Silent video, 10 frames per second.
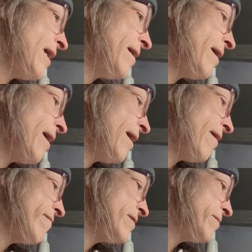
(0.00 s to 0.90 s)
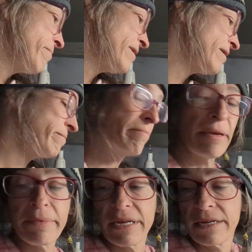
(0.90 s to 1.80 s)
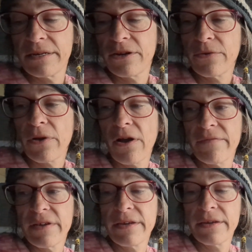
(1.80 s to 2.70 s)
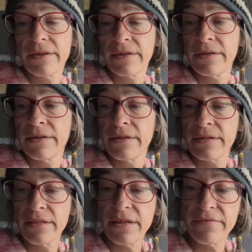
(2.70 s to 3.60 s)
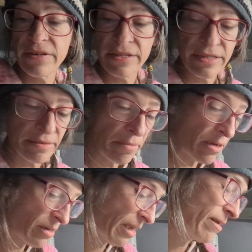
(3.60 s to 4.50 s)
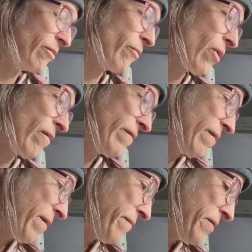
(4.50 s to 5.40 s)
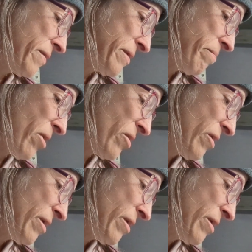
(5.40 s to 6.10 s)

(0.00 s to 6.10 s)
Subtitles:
I have a little bit of maybe no coffee left in this mug. Yeah, no coffee left in this mug.